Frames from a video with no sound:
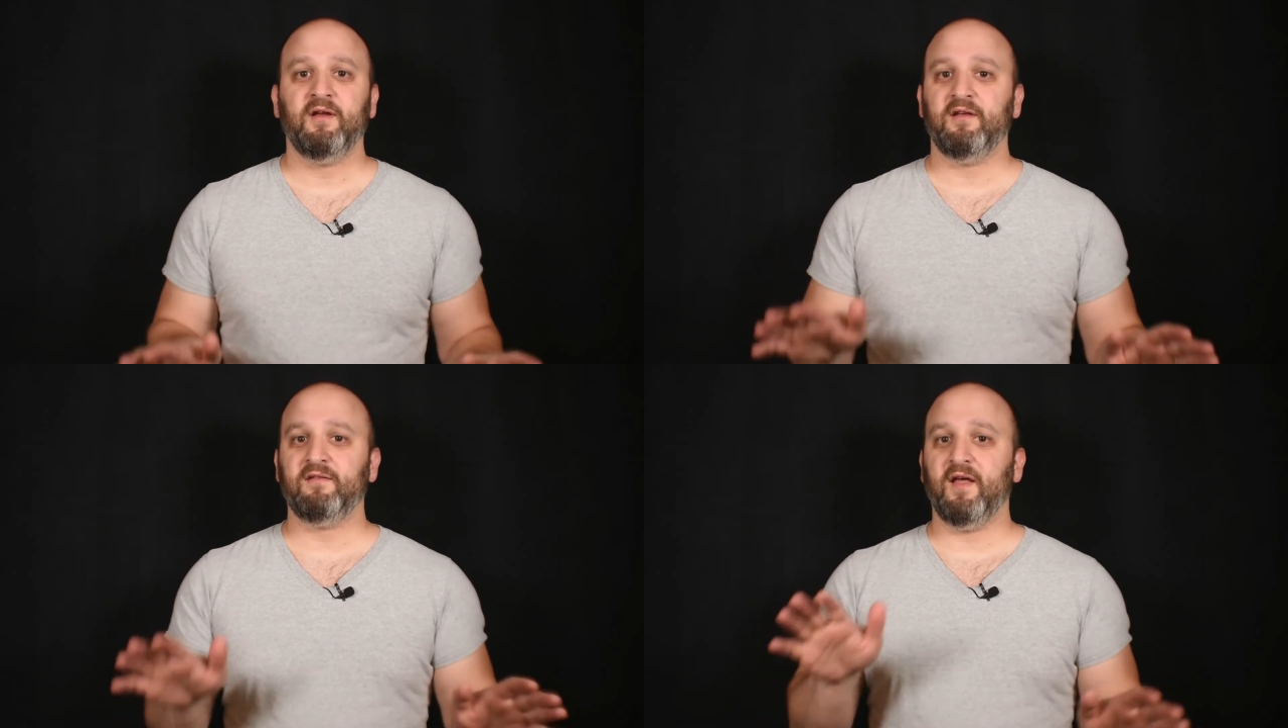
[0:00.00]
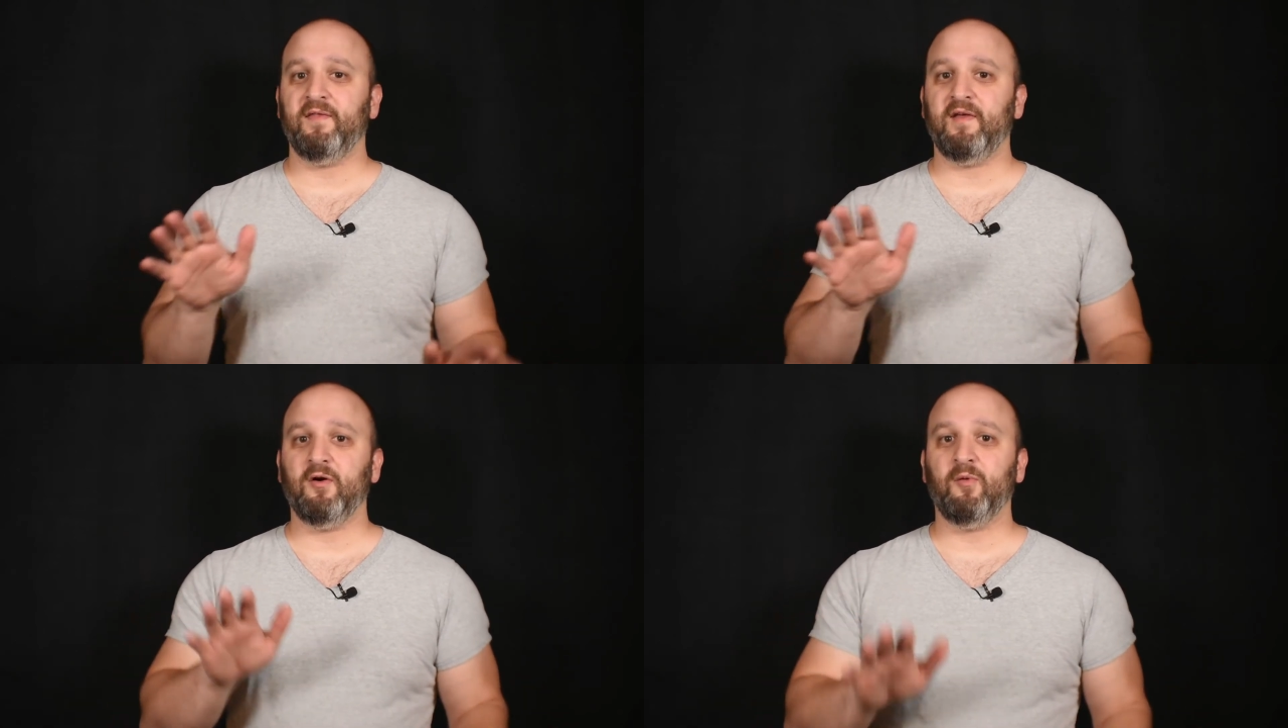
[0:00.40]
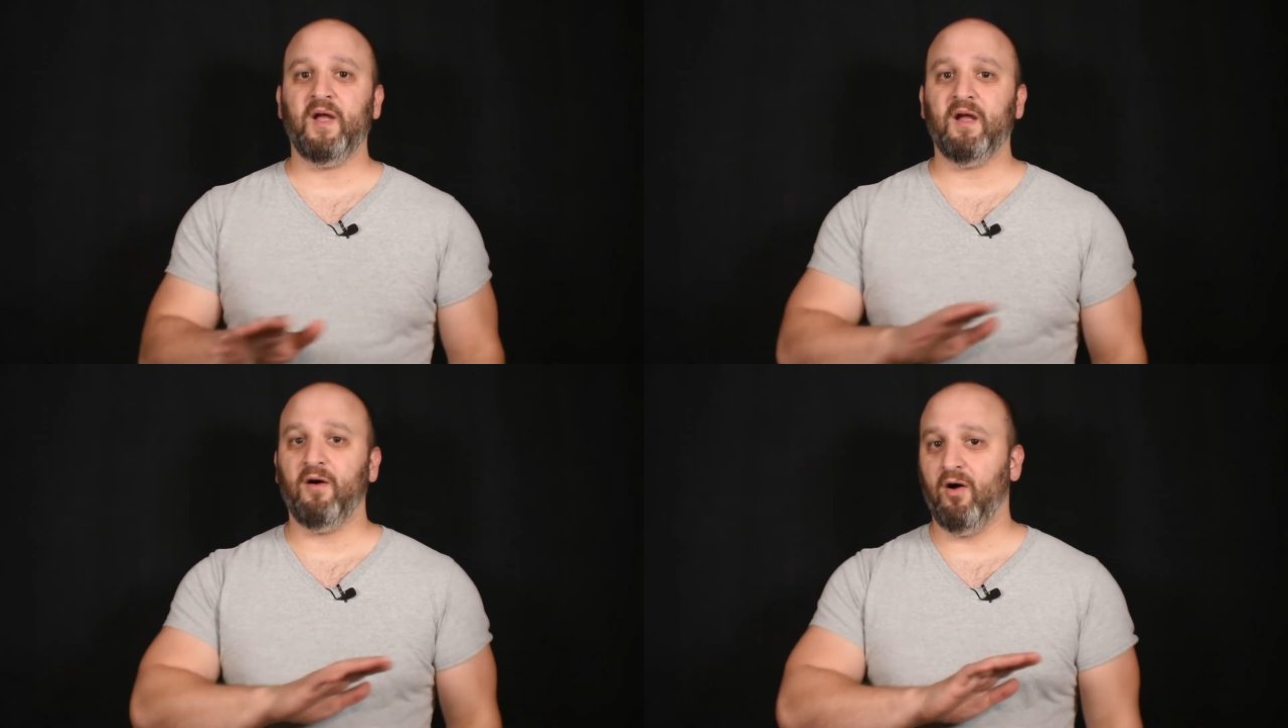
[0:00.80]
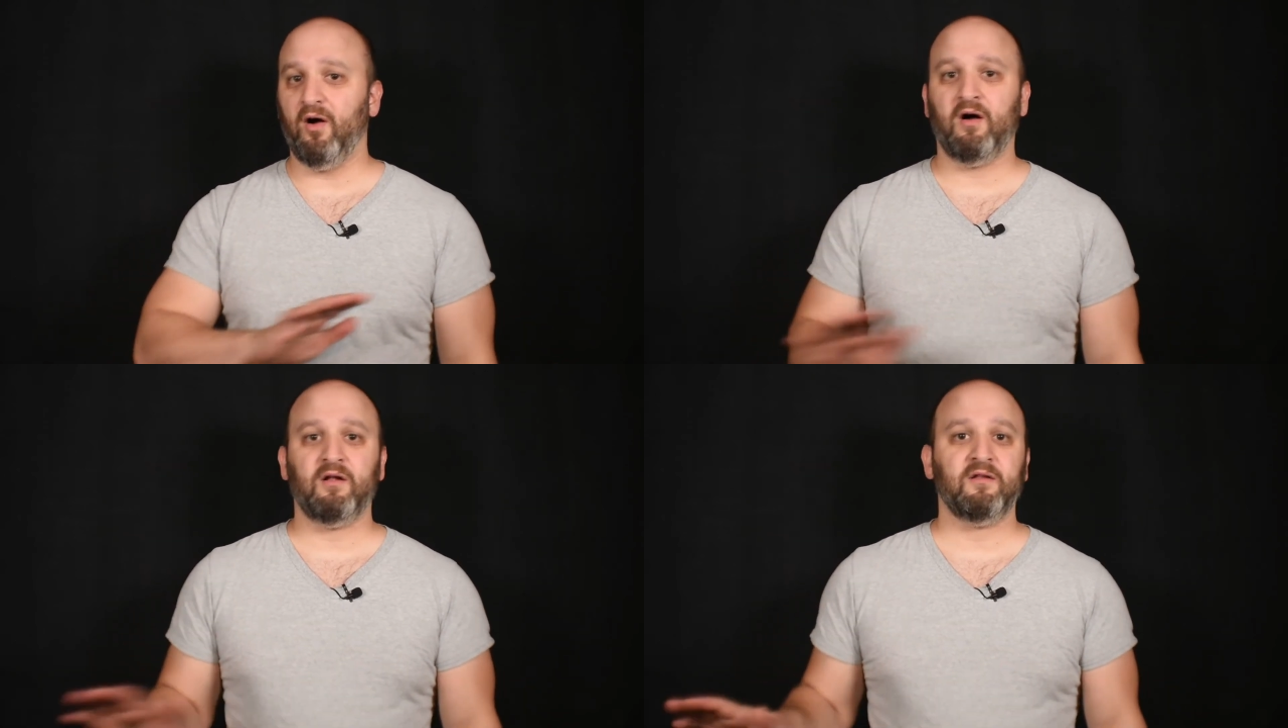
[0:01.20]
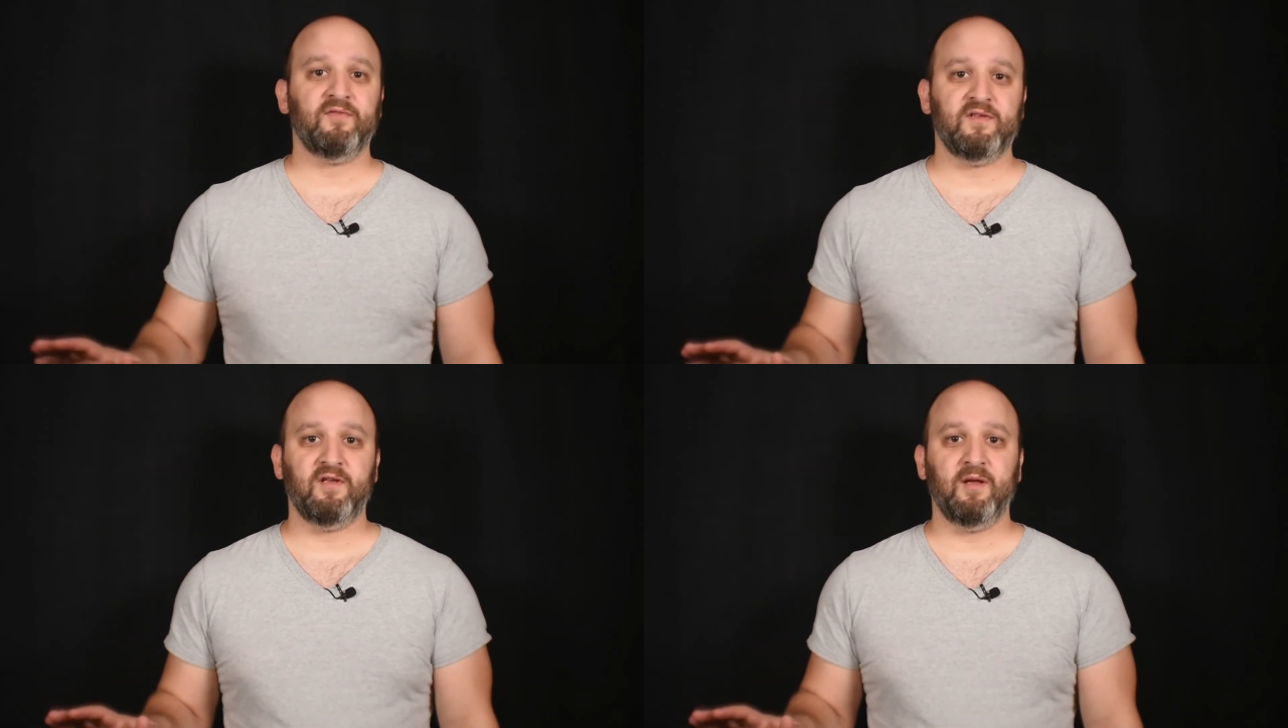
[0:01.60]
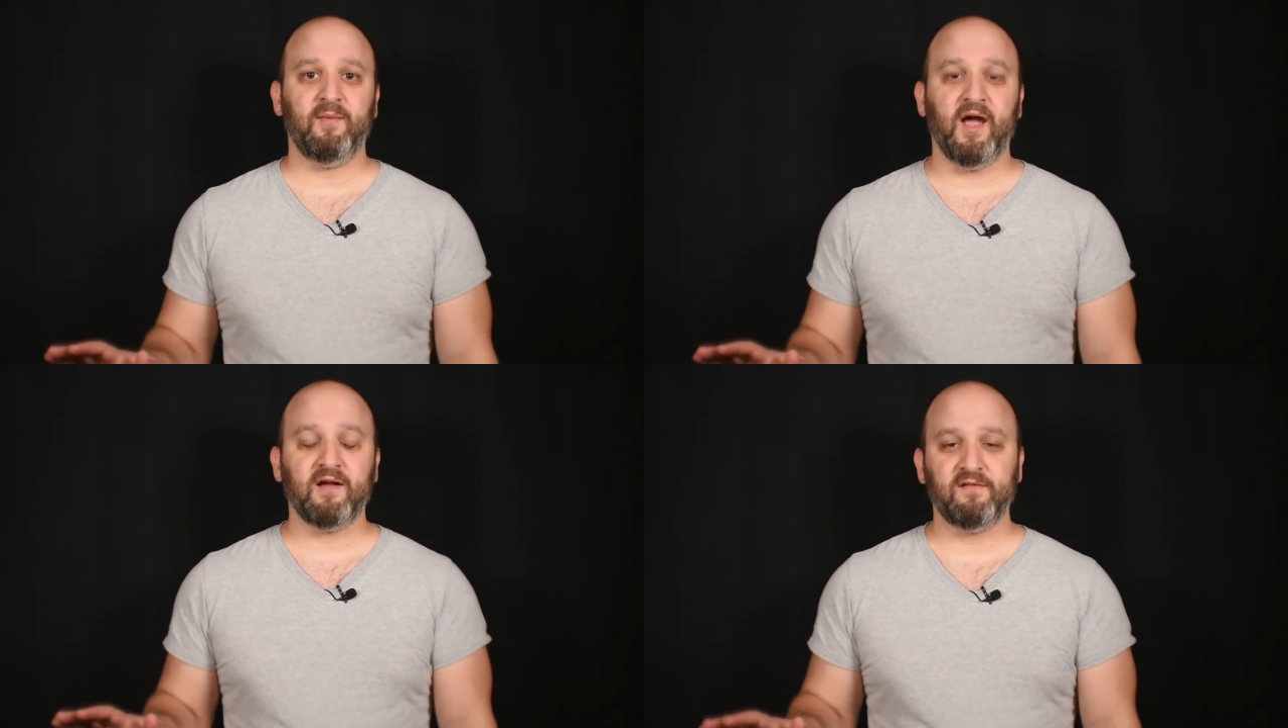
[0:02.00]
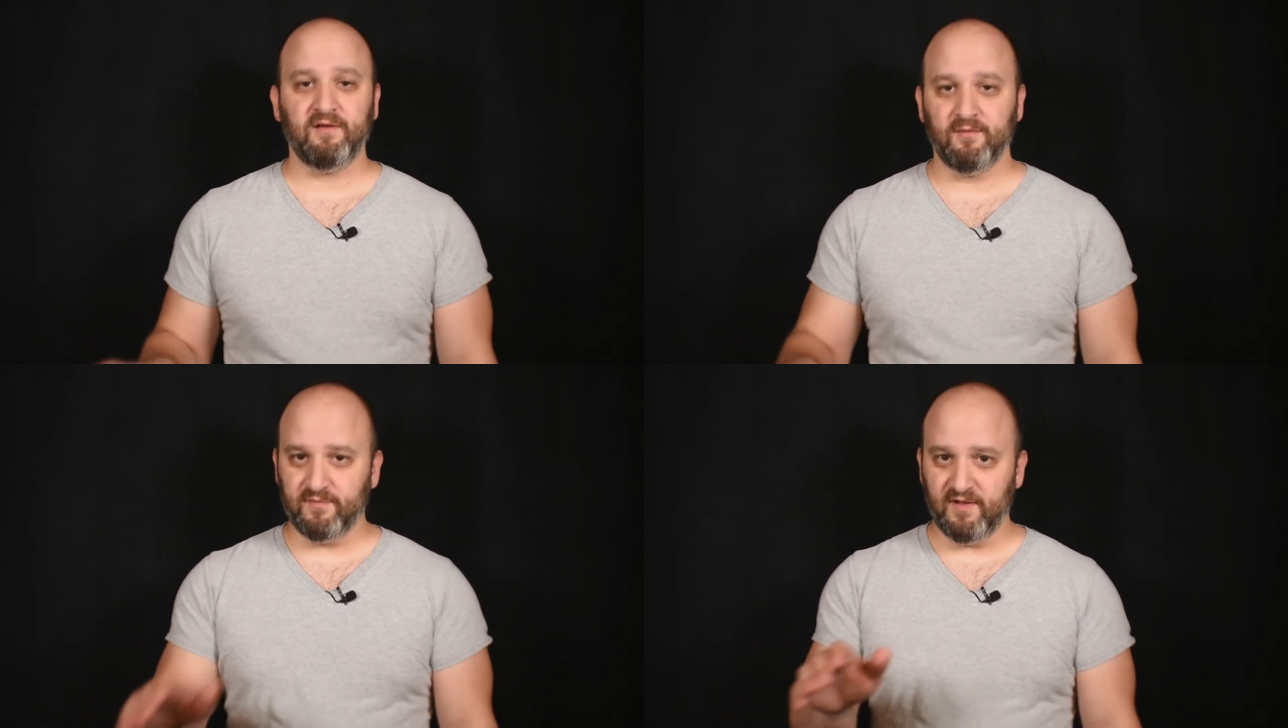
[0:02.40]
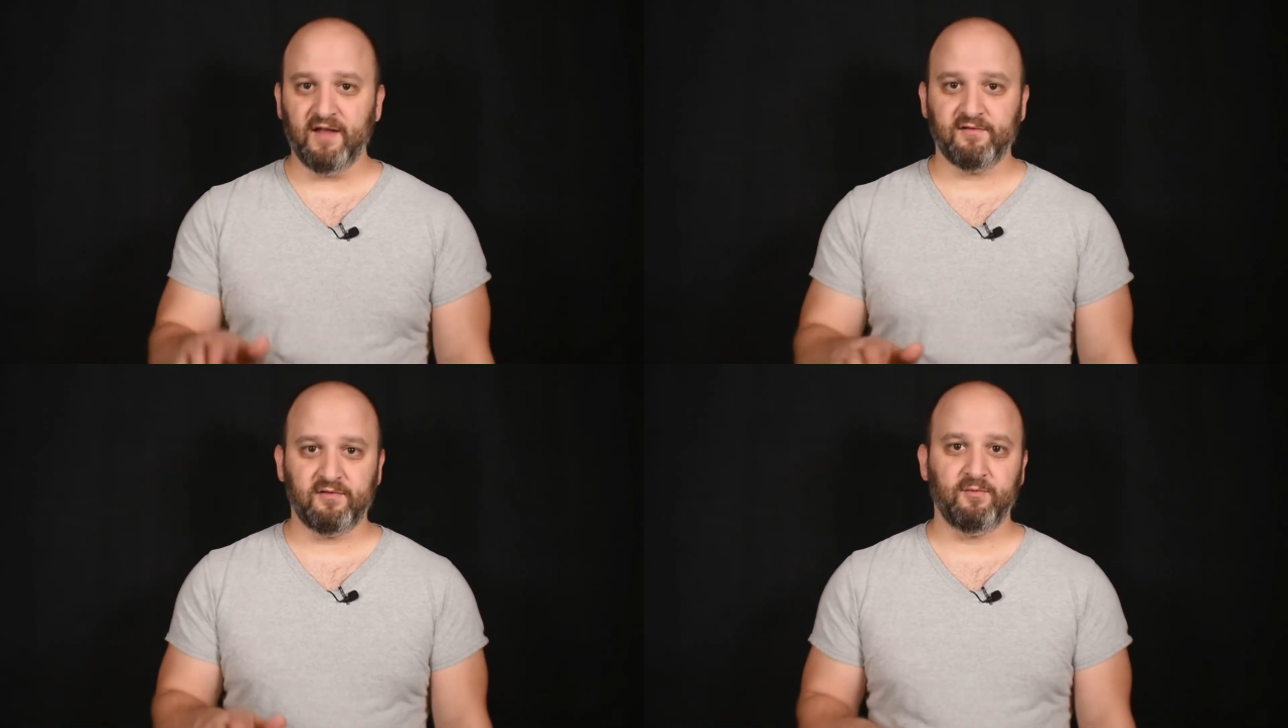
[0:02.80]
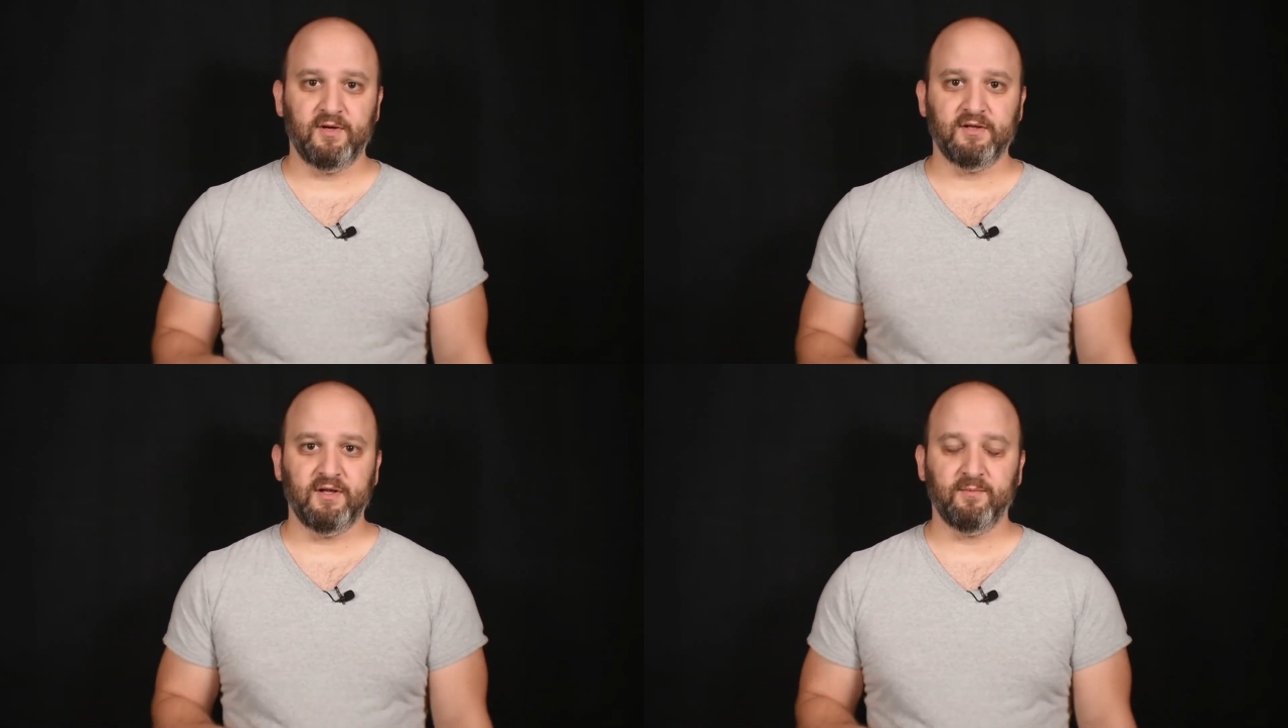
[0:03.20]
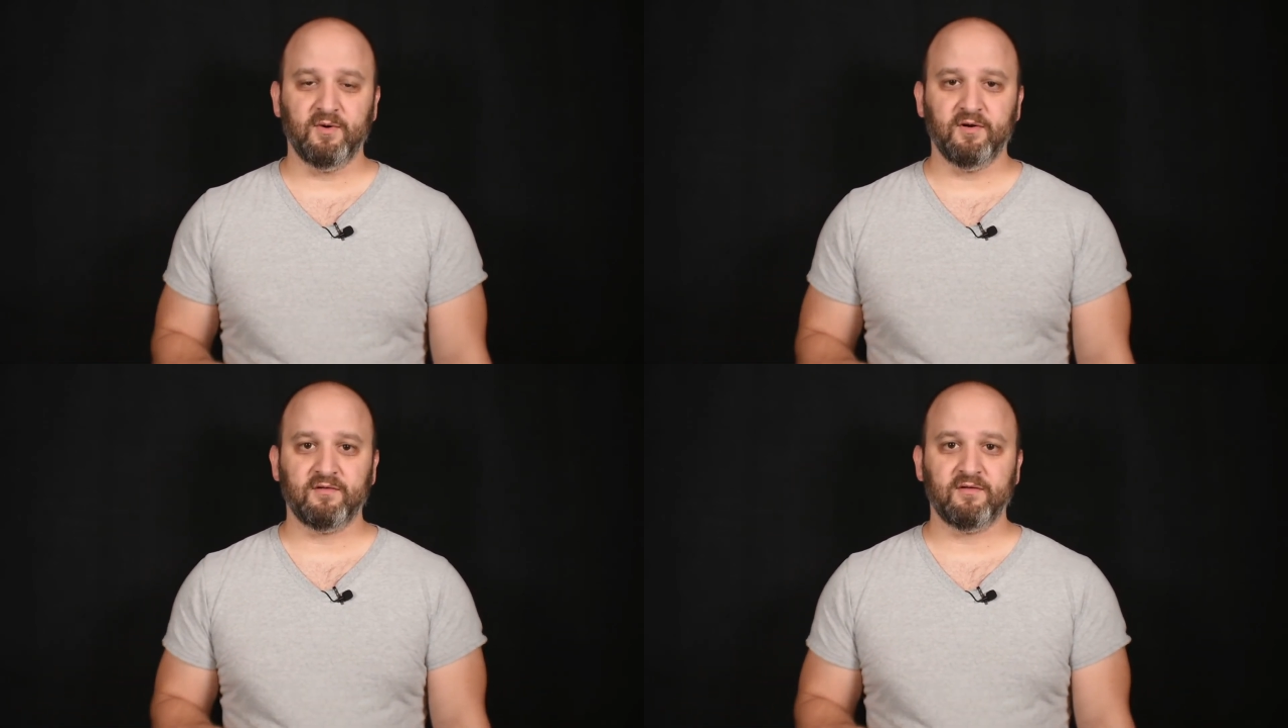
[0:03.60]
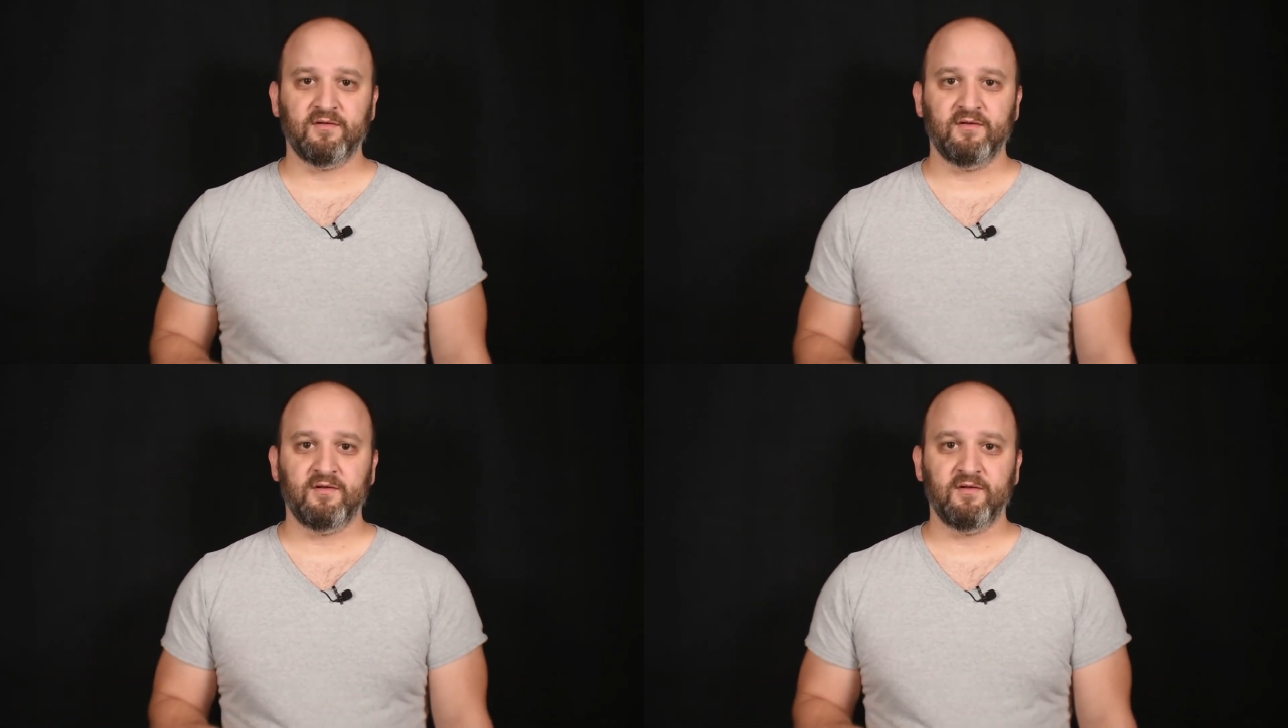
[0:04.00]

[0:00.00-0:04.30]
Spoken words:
is that they obey all of the same axioms as the real numbers.